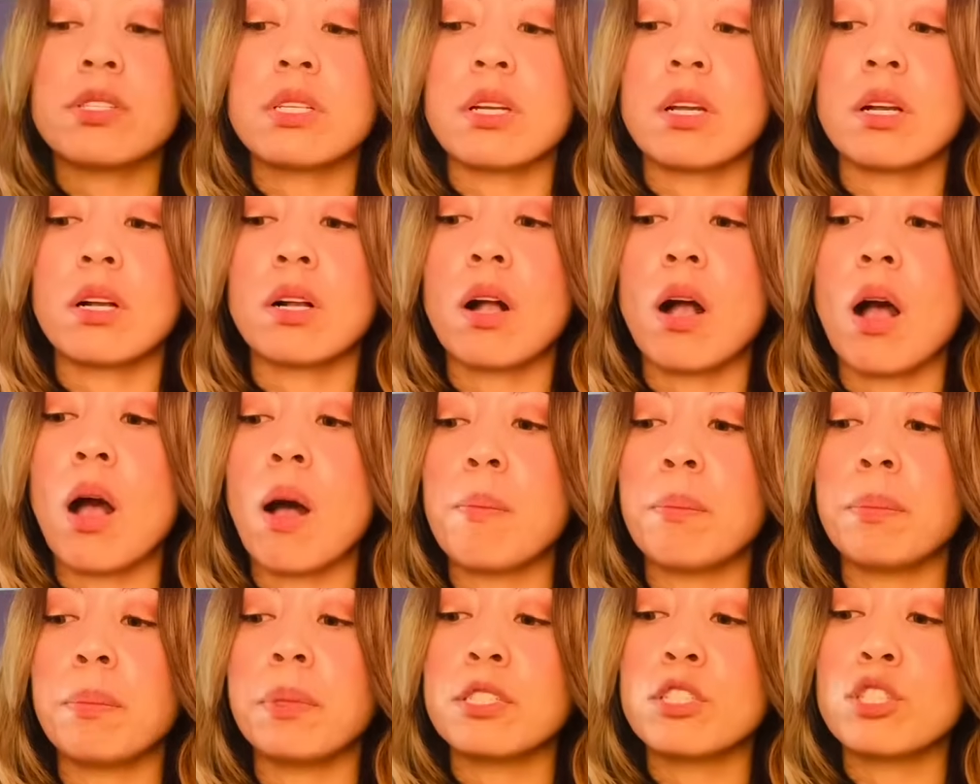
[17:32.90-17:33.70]
an
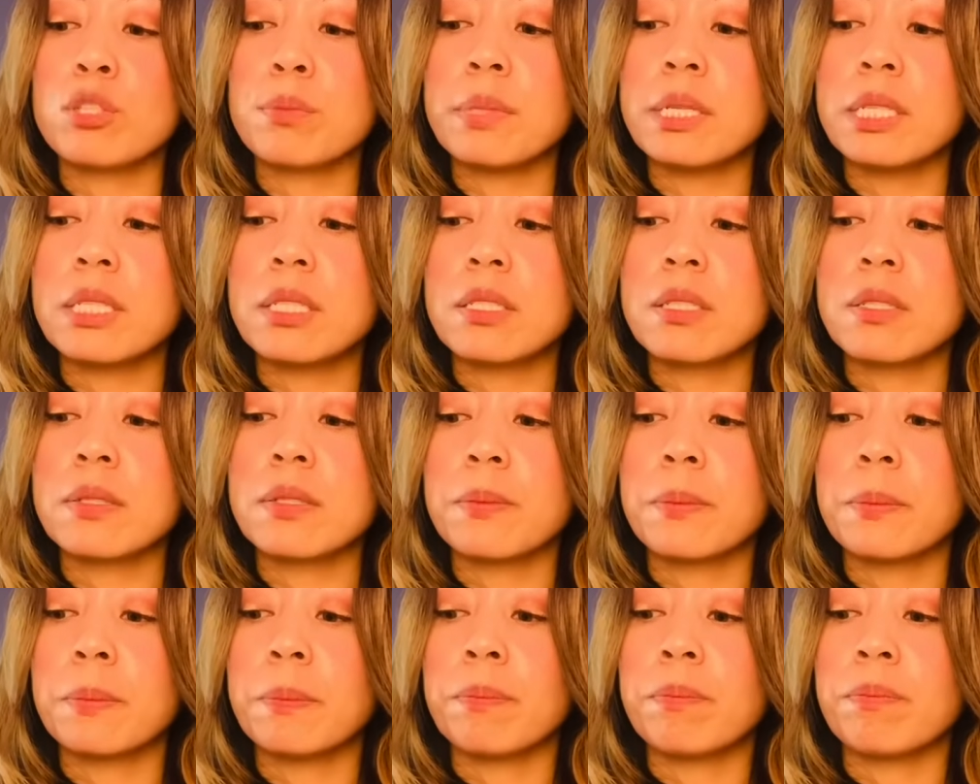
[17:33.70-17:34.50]
accomplishment
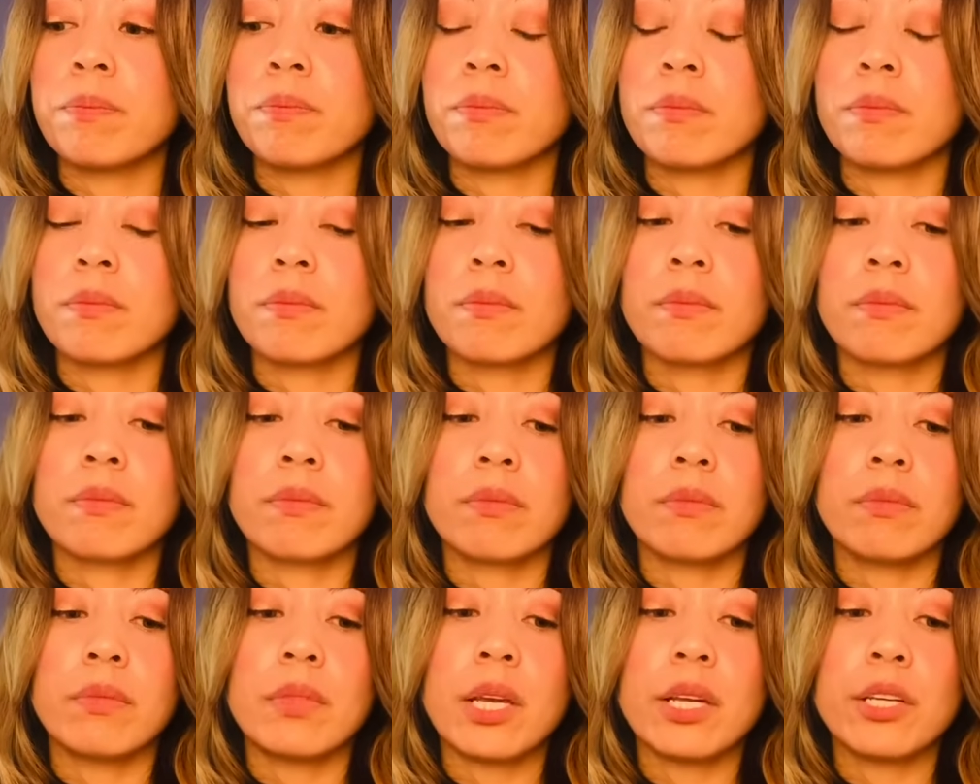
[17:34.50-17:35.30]

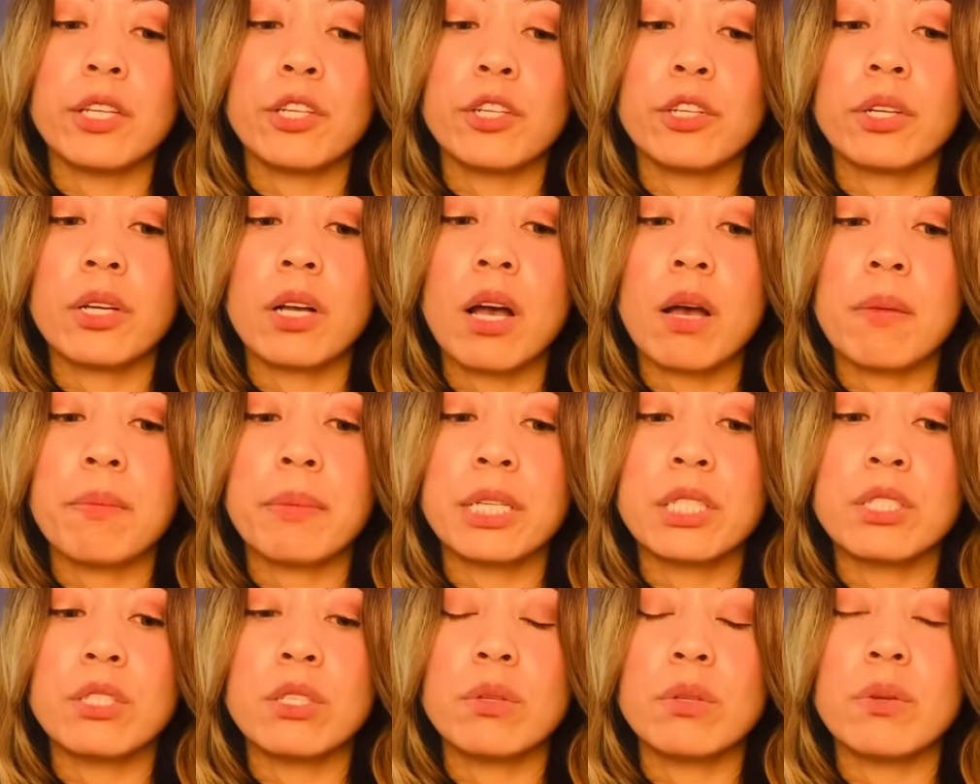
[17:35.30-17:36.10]
that you're
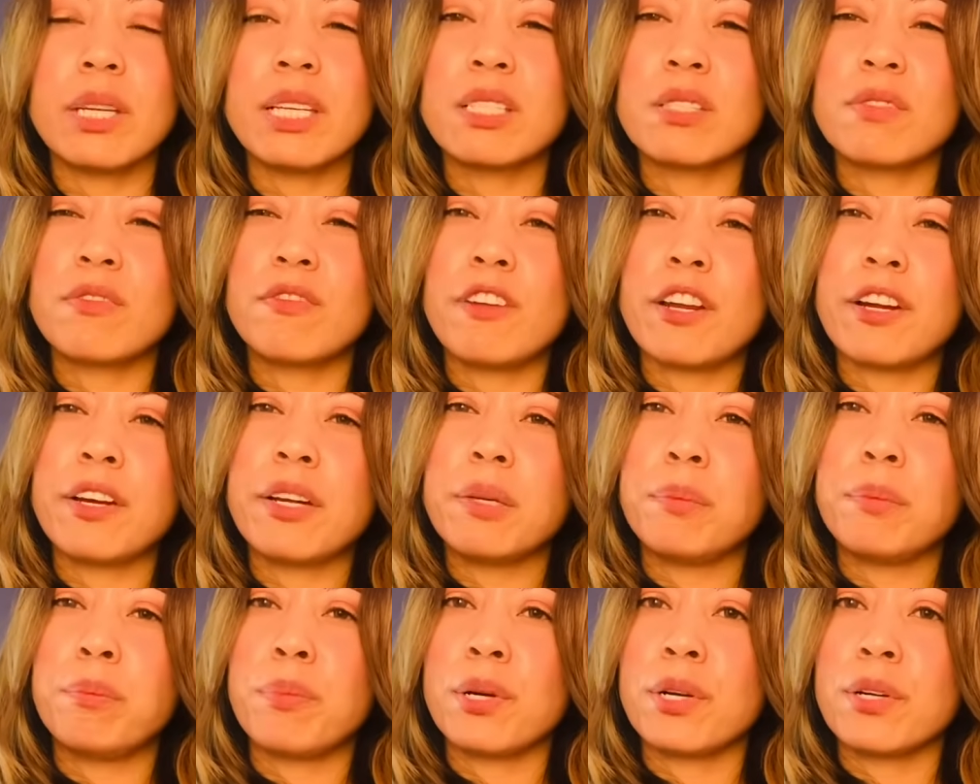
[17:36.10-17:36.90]
coming to. It's
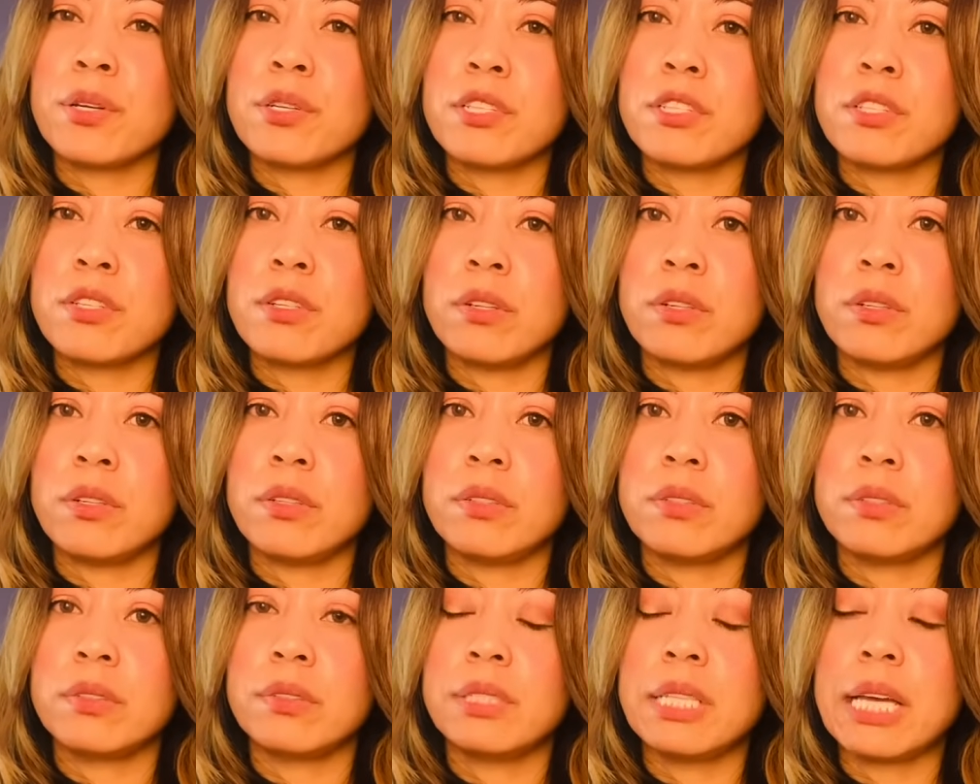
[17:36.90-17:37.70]
very
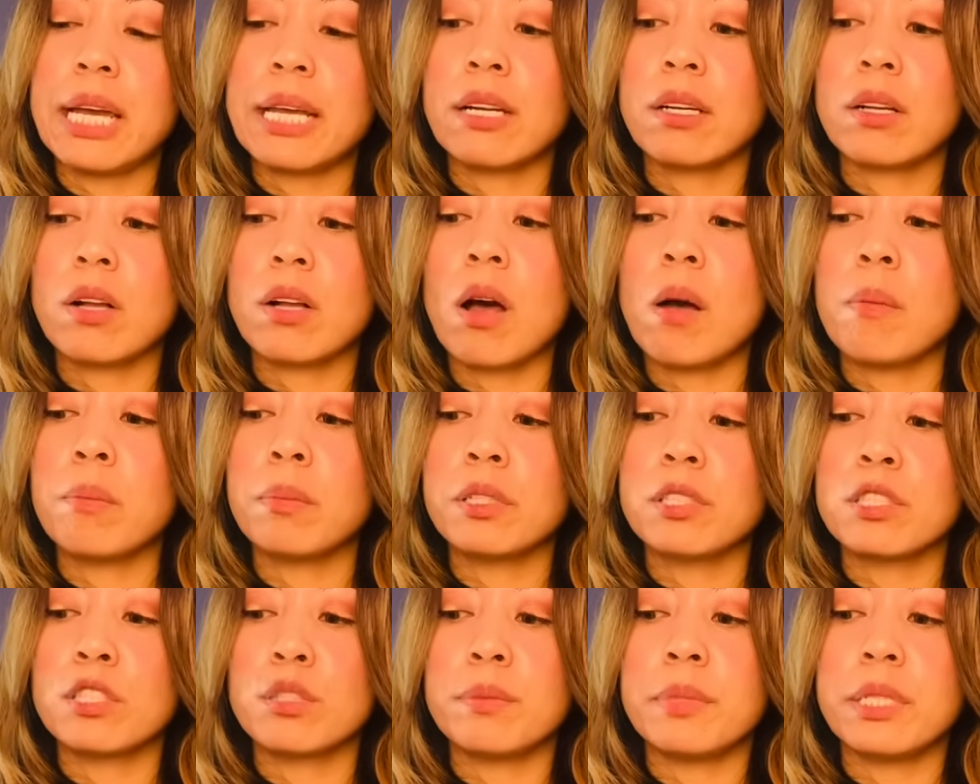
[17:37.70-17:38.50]
personal, that
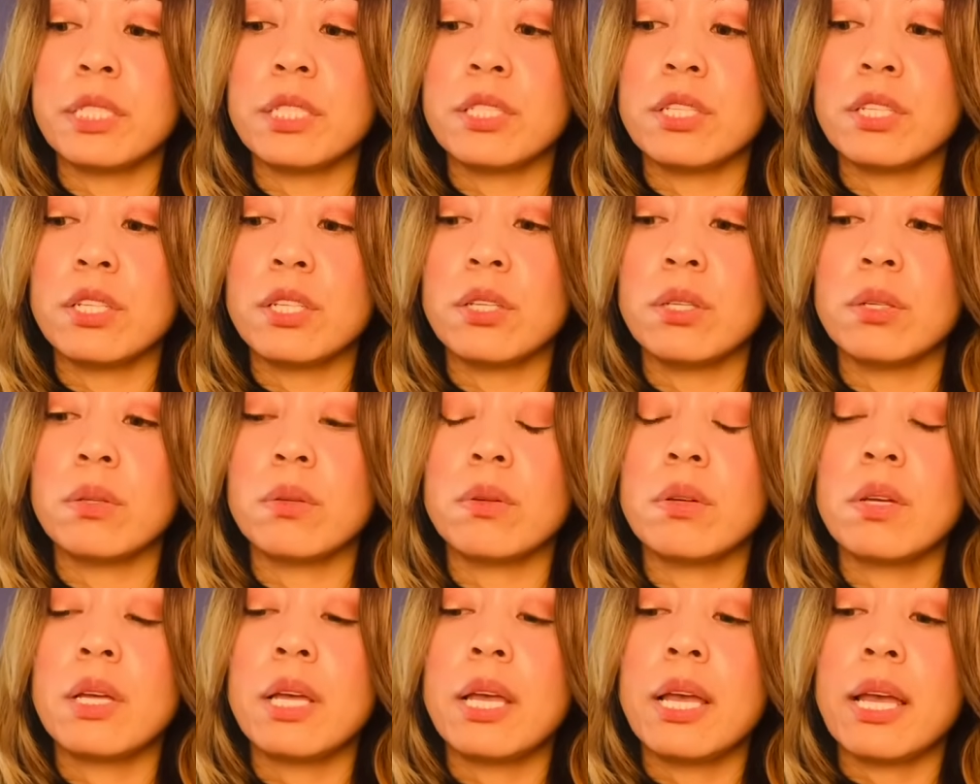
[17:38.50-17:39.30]
accomplishment to
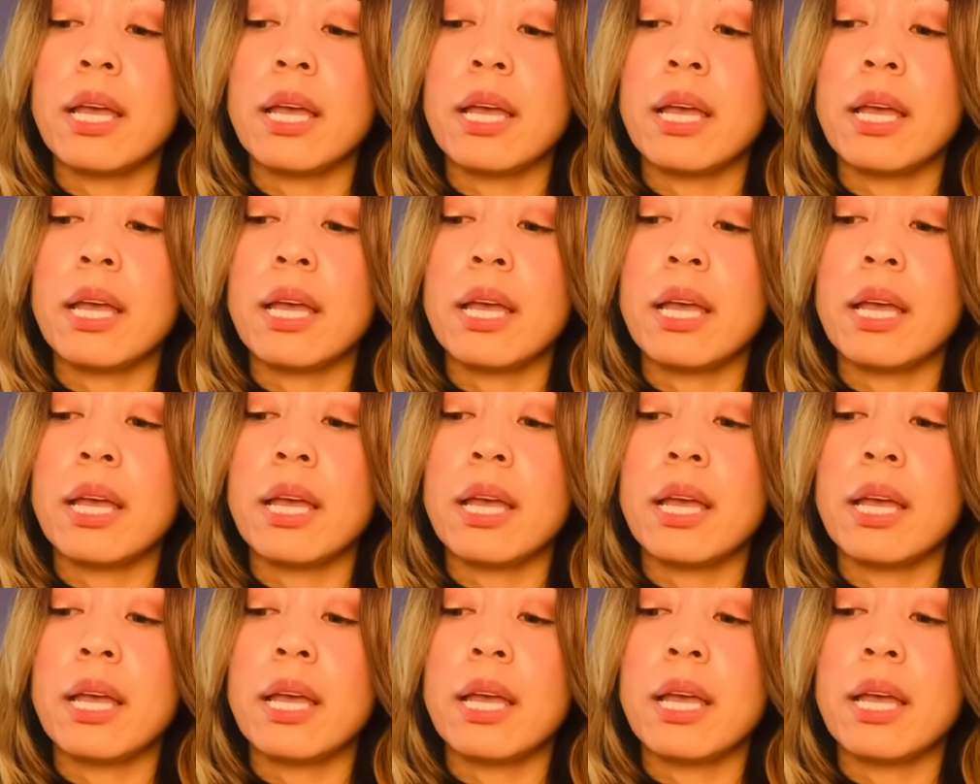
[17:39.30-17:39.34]
you.